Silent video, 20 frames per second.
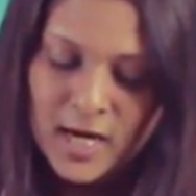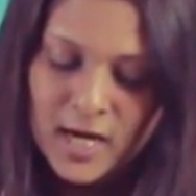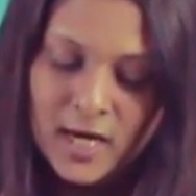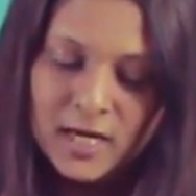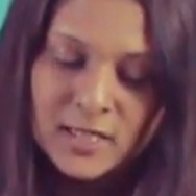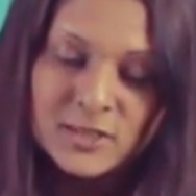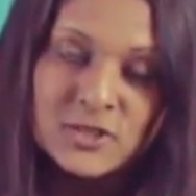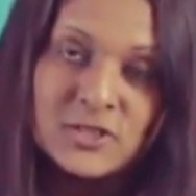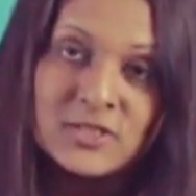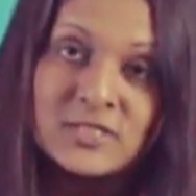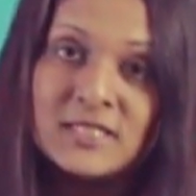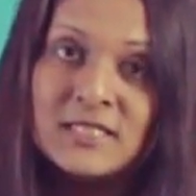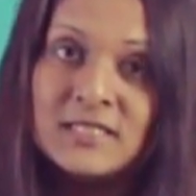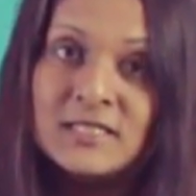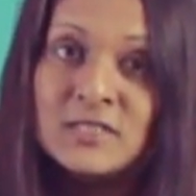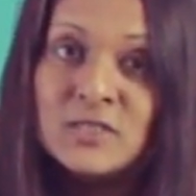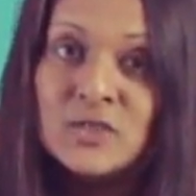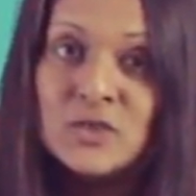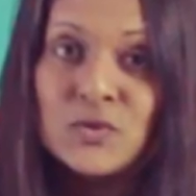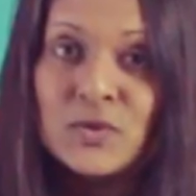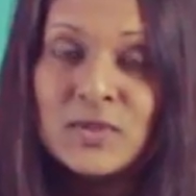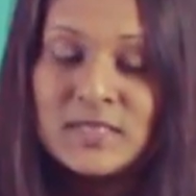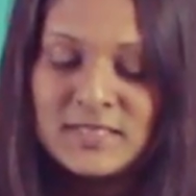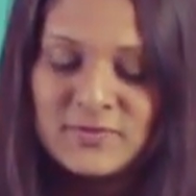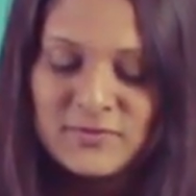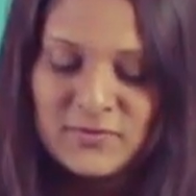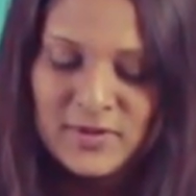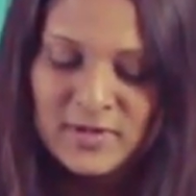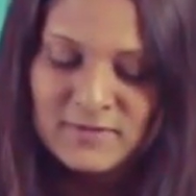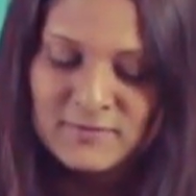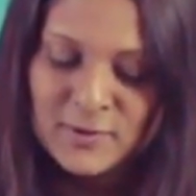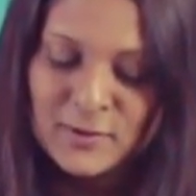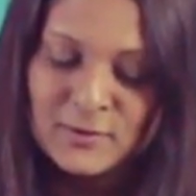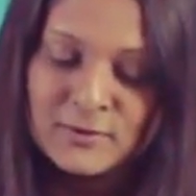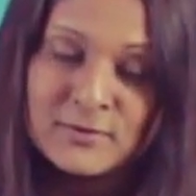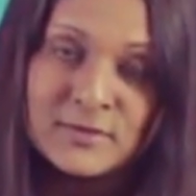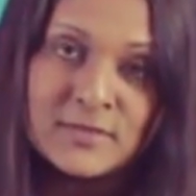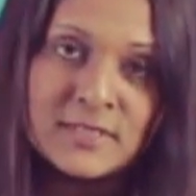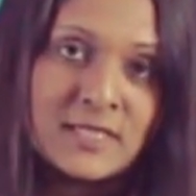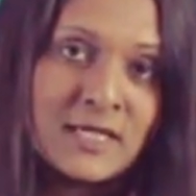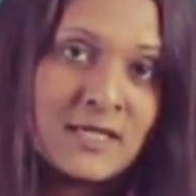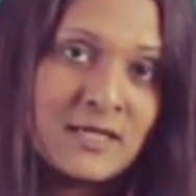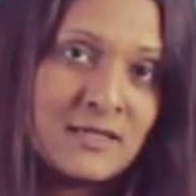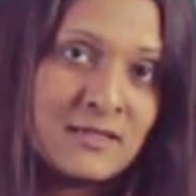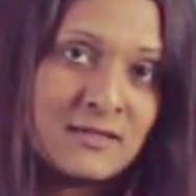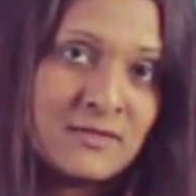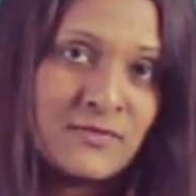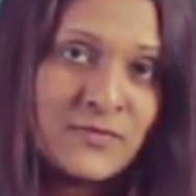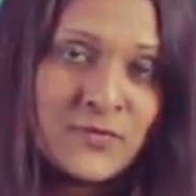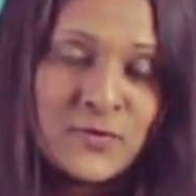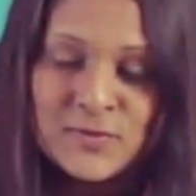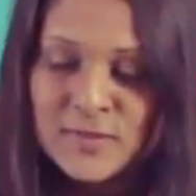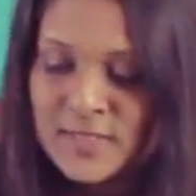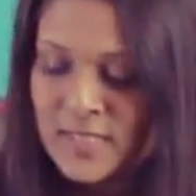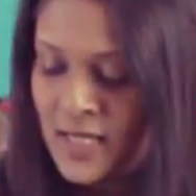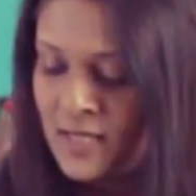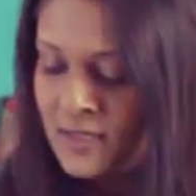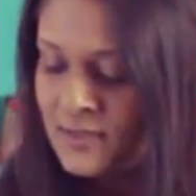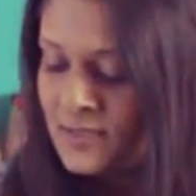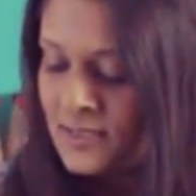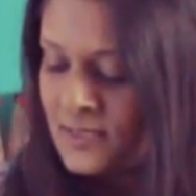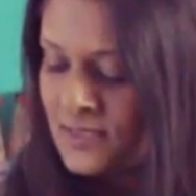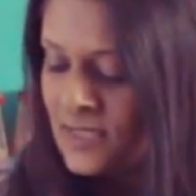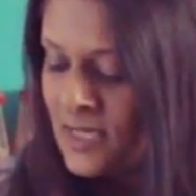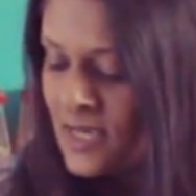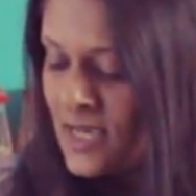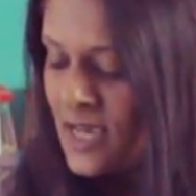$125 and a few cents,